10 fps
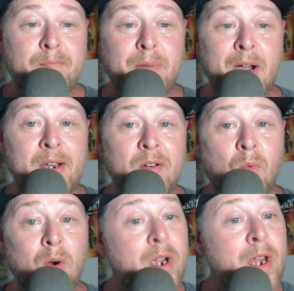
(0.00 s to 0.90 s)
But
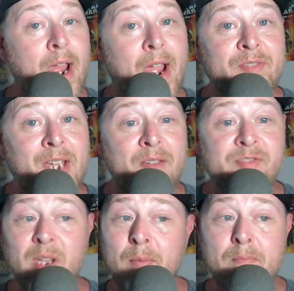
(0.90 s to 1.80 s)
we're going to
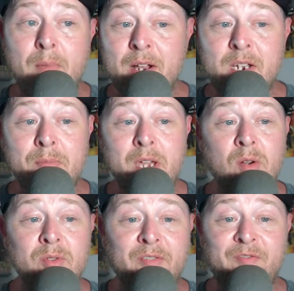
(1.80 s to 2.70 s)
have something
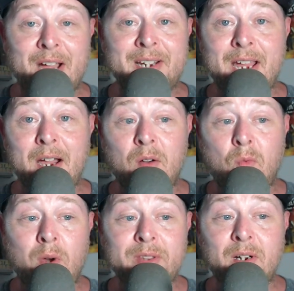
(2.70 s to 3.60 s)
monumental to find
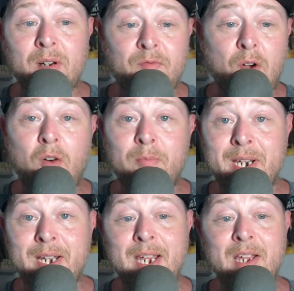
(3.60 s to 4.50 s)
out what their
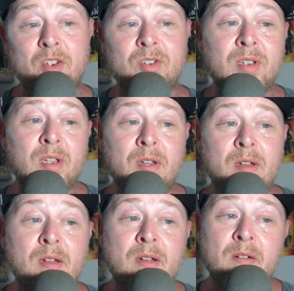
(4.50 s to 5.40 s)
involvement is
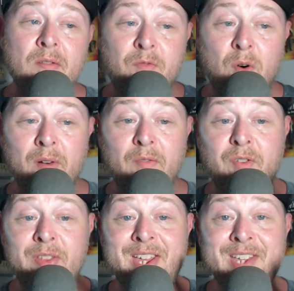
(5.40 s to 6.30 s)
for
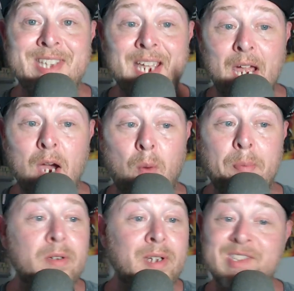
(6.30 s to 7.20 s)
this to
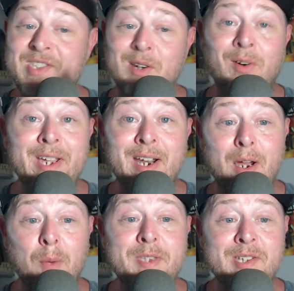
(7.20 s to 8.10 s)
help. It still ain't going
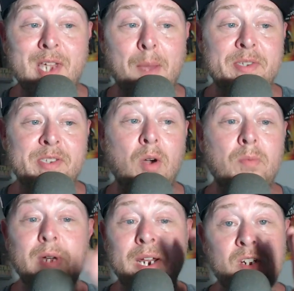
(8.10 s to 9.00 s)
to help this
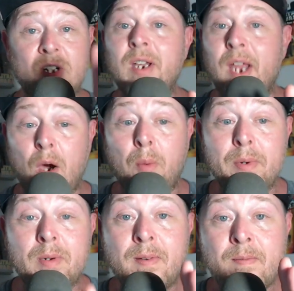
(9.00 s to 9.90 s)
episode, but it could
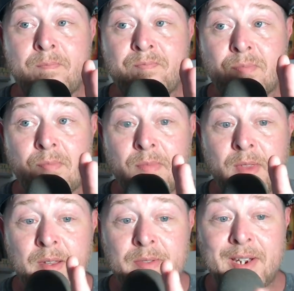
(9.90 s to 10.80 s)
help
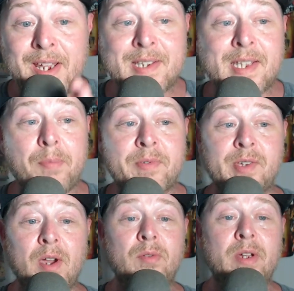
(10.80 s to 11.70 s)
the next
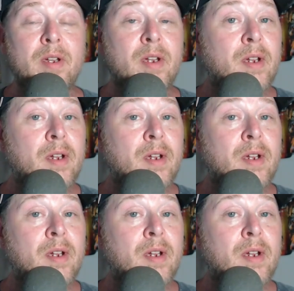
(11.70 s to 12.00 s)
episode.